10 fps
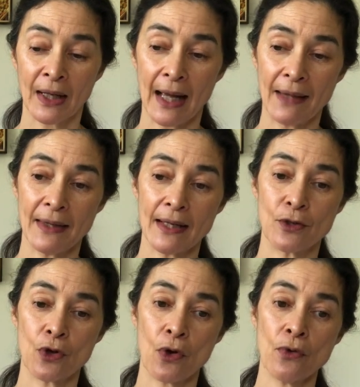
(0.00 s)
And they
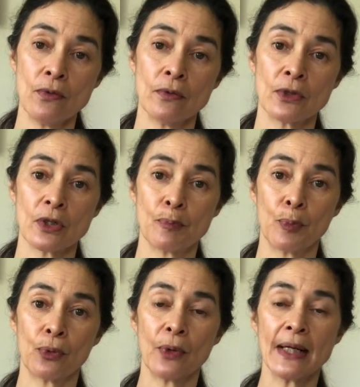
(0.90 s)
don't just
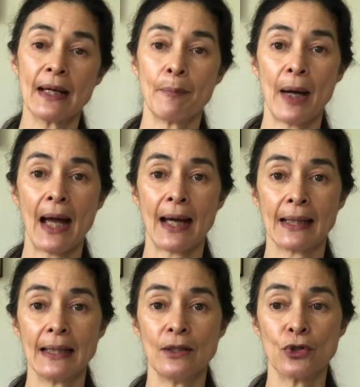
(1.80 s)
bring it
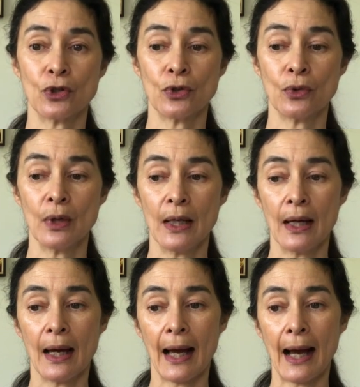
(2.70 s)
back into,
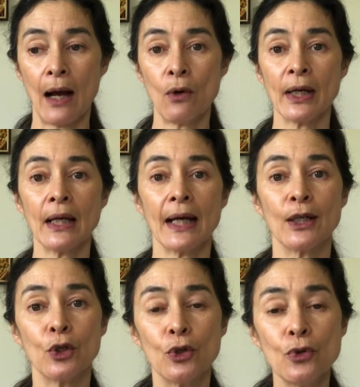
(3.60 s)
how can I
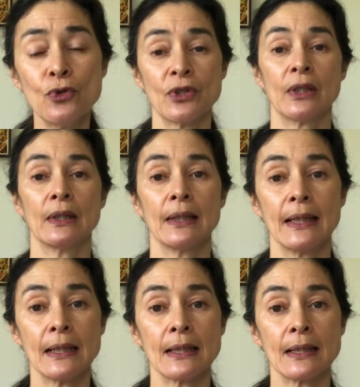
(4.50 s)
loosen
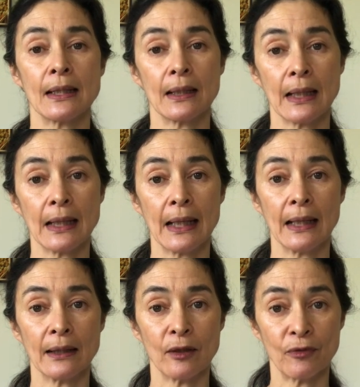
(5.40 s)
this thinking
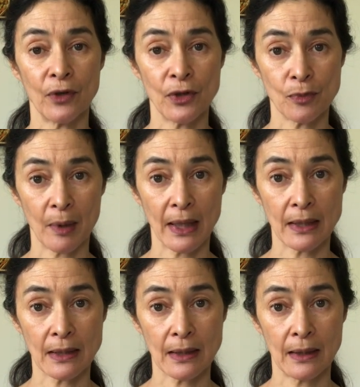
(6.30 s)
in the first place,